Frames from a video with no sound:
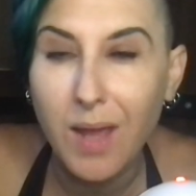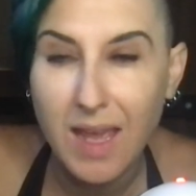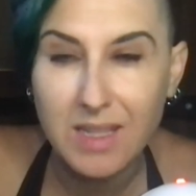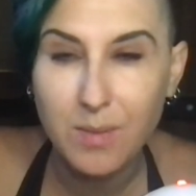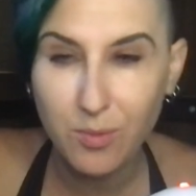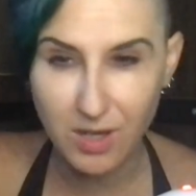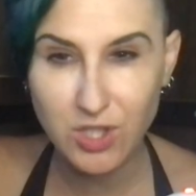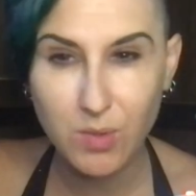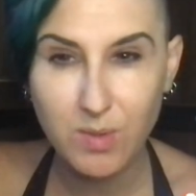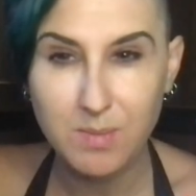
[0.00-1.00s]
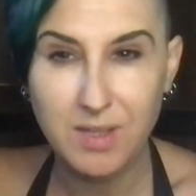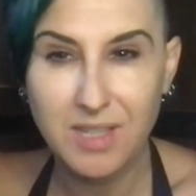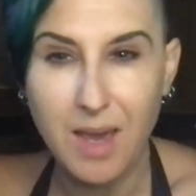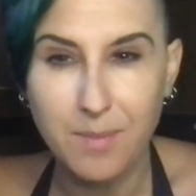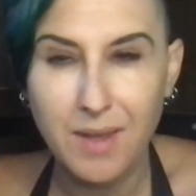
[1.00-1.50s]
and the pressure would build
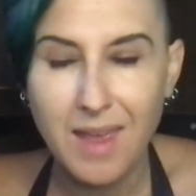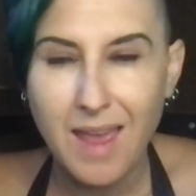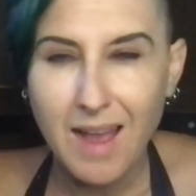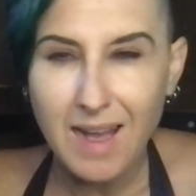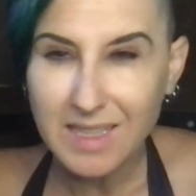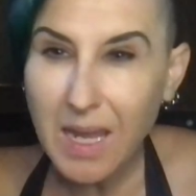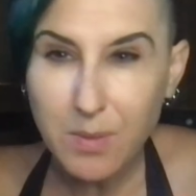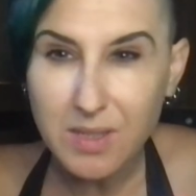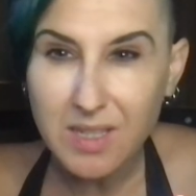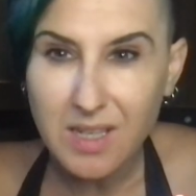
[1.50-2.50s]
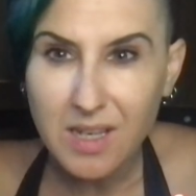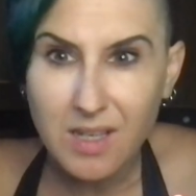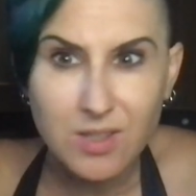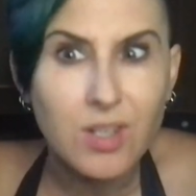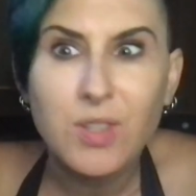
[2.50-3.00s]
up and I would
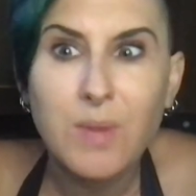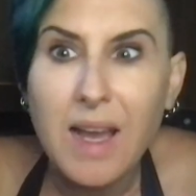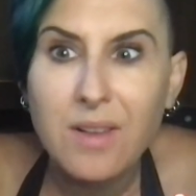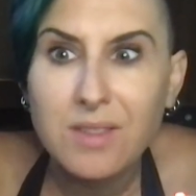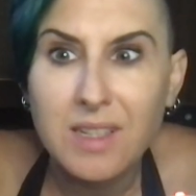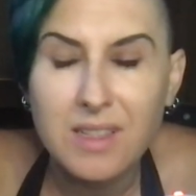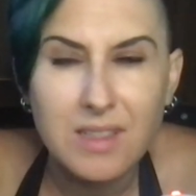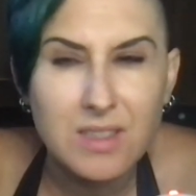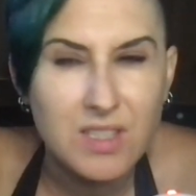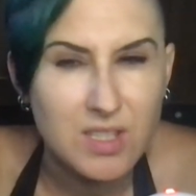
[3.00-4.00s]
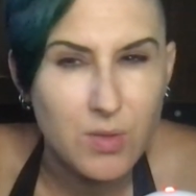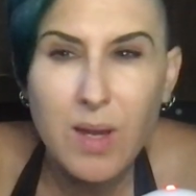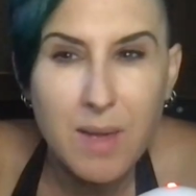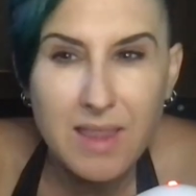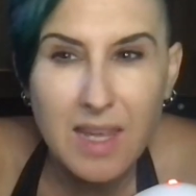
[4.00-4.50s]
turn around and
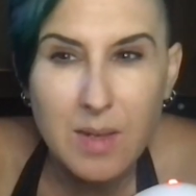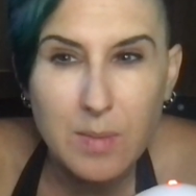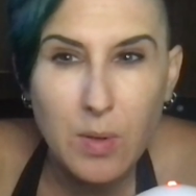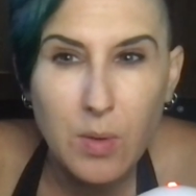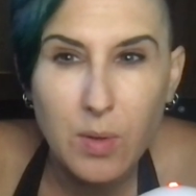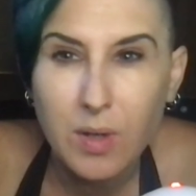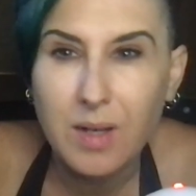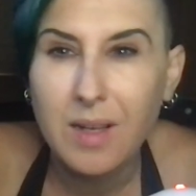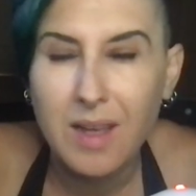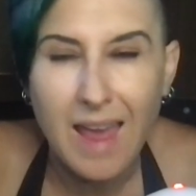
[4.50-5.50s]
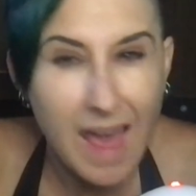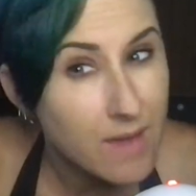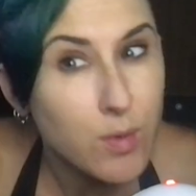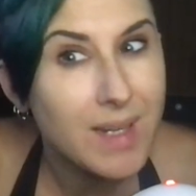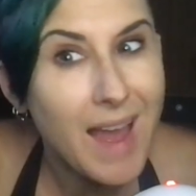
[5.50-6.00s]
scream at them or
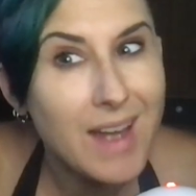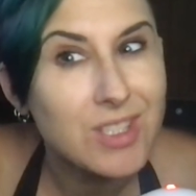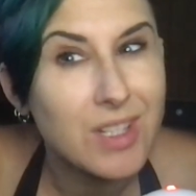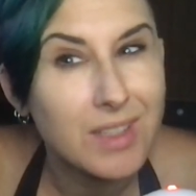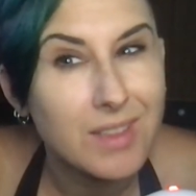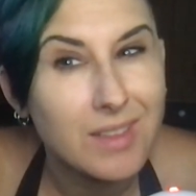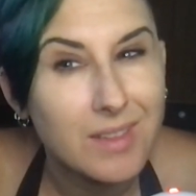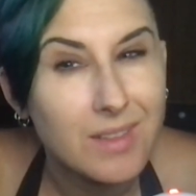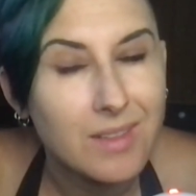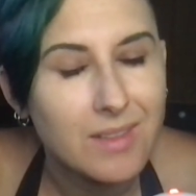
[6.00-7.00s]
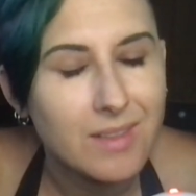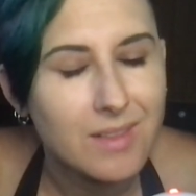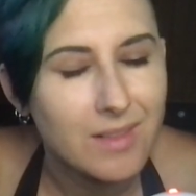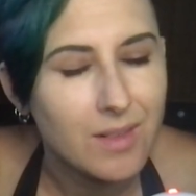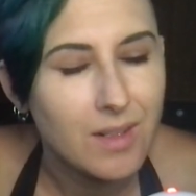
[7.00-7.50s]
have a reaction
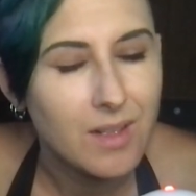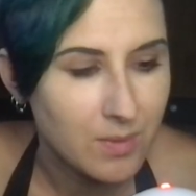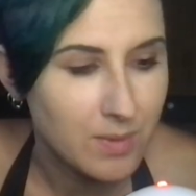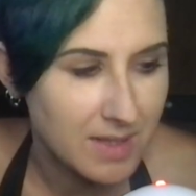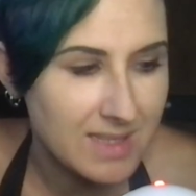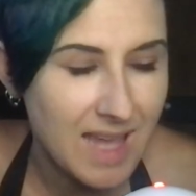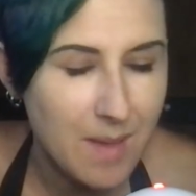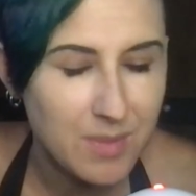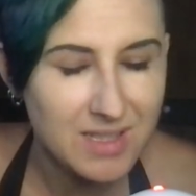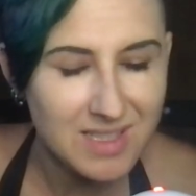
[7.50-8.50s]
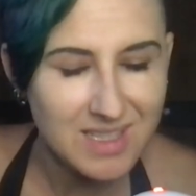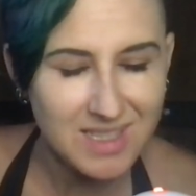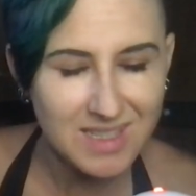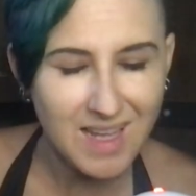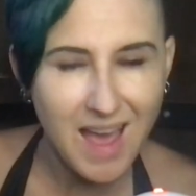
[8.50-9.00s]
when this happened,
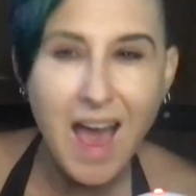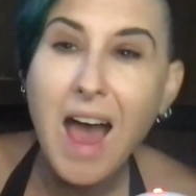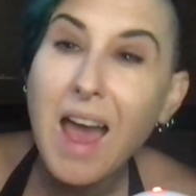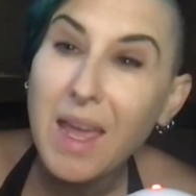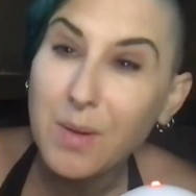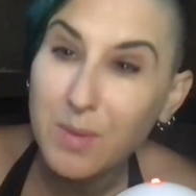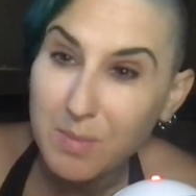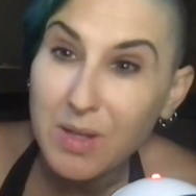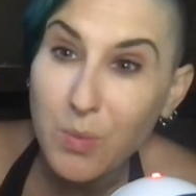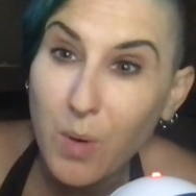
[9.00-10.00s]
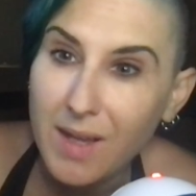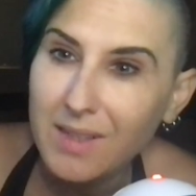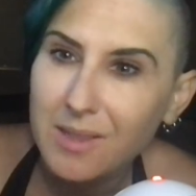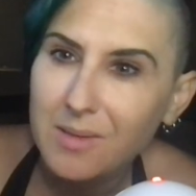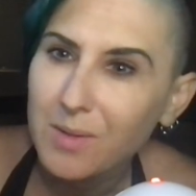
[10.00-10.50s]
I would be the
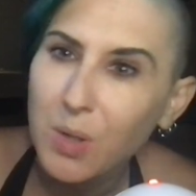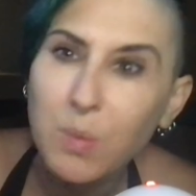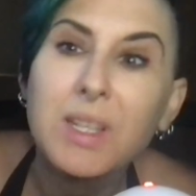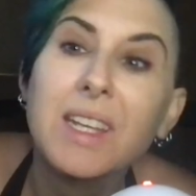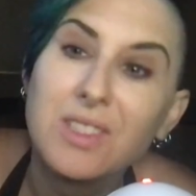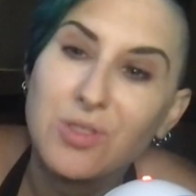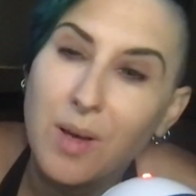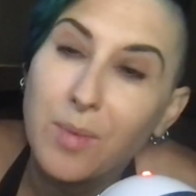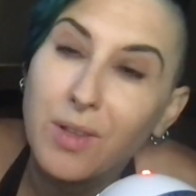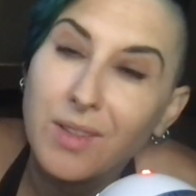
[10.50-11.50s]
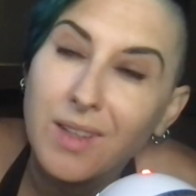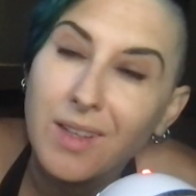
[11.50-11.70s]
one who would get in trouble,